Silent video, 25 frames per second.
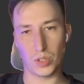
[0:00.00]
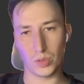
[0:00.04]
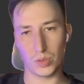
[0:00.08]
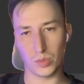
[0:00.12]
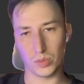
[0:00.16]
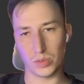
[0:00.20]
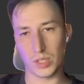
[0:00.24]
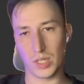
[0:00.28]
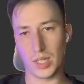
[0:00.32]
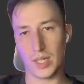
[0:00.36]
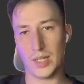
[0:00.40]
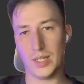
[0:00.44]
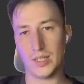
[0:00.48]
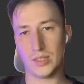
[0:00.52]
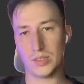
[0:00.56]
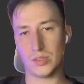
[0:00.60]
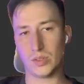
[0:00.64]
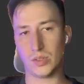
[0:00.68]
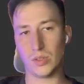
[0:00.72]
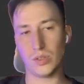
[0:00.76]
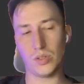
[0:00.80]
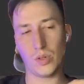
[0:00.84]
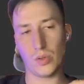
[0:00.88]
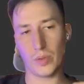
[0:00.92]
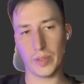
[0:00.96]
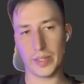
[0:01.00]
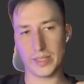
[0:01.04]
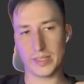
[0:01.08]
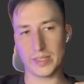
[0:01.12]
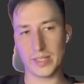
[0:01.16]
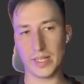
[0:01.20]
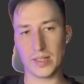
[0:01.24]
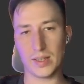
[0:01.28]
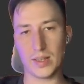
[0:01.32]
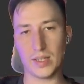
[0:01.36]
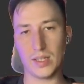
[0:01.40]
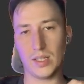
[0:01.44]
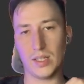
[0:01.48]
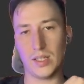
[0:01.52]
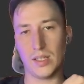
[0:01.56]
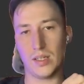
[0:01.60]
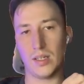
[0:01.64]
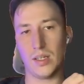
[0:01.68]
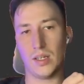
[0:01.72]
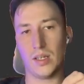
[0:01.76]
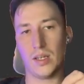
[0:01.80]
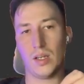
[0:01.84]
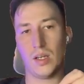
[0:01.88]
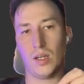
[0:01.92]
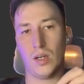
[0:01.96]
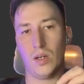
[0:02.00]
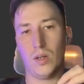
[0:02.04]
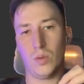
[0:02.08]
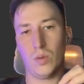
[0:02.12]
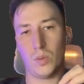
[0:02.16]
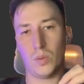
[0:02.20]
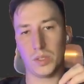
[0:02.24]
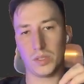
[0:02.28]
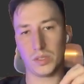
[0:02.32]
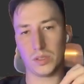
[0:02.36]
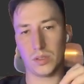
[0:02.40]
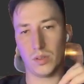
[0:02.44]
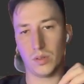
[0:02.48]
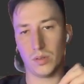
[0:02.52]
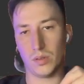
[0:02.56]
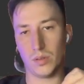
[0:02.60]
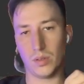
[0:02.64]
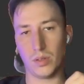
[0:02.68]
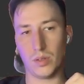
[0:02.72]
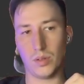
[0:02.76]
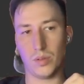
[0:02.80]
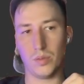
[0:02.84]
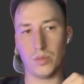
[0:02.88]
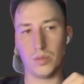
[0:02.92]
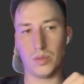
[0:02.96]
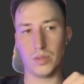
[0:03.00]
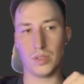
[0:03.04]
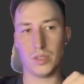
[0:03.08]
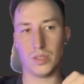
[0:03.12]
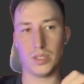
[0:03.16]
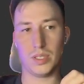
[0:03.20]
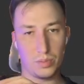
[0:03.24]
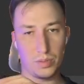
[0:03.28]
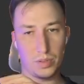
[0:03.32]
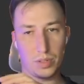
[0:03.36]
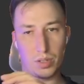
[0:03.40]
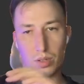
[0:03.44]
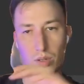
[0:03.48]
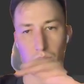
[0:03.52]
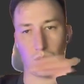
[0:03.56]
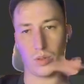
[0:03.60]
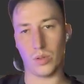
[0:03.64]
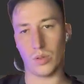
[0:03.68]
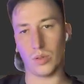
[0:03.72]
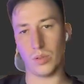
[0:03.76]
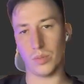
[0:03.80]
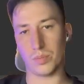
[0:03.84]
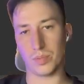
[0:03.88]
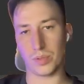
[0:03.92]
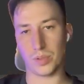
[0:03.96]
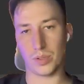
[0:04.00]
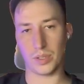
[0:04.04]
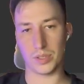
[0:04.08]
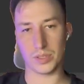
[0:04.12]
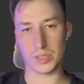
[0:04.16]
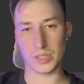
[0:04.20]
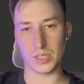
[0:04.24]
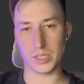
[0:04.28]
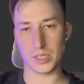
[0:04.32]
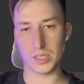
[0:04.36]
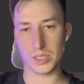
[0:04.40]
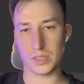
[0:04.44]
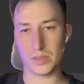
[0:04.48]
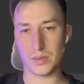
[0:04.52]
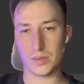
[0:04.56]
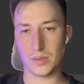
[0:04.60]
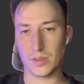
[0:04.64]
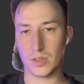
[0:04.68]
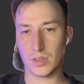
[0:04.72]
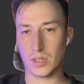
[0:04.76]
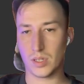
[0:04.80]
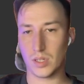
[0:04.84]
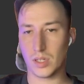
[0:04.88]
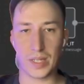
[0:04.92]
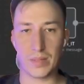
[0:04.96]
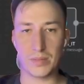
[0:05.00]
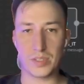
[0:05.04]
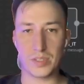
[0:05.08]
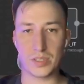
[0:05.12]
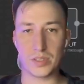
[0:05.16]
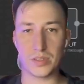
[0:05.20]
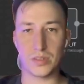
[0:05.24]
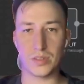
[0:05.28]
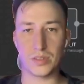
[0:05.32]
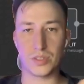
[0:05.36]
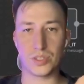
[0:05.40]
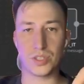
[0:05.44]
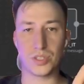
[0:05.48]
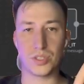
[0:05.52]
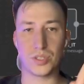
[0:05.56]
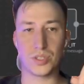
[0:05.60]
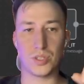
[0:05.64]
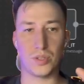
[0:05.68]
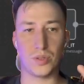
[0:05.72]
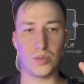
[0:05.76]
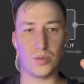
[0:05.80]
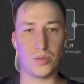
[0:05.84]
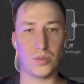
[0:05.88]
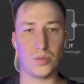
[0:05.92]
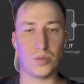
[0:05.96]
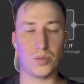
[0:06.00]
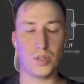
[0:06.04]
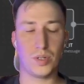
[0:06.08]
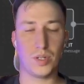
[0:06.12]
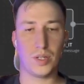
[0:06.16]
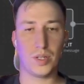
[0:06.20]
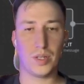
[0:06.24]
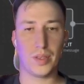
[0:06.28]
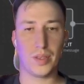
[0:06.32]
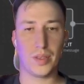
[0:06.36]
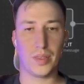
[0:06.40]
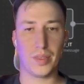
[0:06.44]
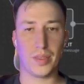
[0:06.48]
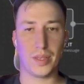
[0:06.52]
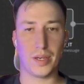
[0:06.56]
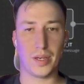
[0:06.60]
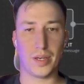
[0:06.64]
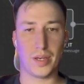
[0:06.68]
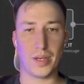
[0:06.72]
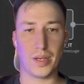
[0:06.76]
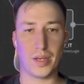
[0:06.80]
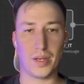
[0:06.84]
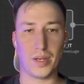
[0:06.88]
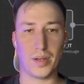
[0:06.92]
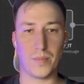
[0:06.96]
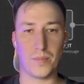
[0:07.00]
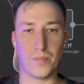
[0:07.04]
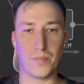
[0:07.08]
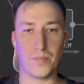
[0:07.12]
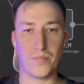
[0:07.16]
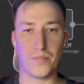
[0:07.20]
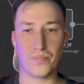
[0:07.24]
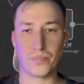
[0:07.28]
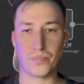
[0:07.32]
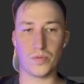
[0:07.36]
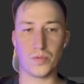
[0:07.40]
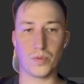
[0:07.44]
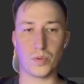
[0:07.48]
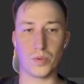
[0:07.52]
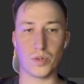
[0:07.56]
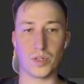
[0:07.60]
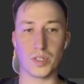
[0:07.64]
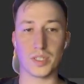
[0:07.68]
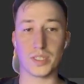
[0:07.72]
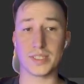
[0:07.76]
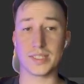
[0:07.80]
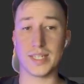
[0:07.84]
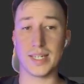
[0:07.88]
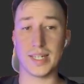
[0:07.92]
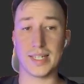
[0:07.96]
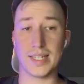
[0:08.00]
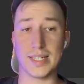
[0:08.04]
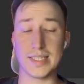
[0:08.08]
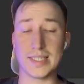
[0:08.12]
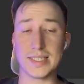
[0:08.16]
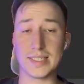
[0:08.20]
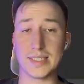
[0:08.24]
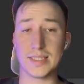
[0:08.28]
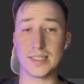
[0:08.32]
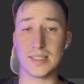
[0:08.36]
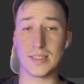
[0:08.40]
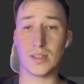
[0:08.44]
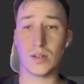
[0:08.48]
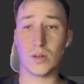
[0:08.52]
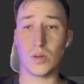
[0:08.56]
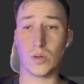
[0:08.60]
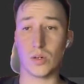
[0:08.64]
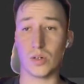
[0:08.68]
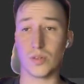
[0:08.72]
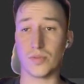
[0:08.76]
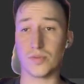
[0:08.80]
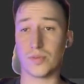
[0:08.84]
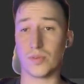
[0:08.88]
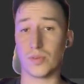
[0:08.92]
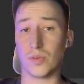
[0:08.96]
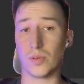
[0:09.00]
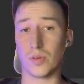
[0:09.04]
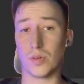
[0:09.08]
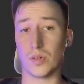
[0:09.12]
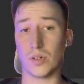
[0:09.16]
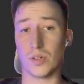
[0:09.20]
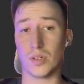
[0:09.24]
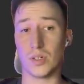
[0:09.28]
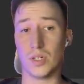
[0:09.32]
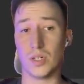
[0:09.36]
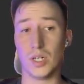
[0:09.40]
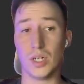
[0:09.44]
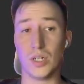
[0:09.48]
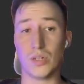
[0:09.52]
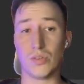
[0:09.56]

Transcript: node. So you know exactly what's going on through the whole process. I'm just gonna show the for tests or for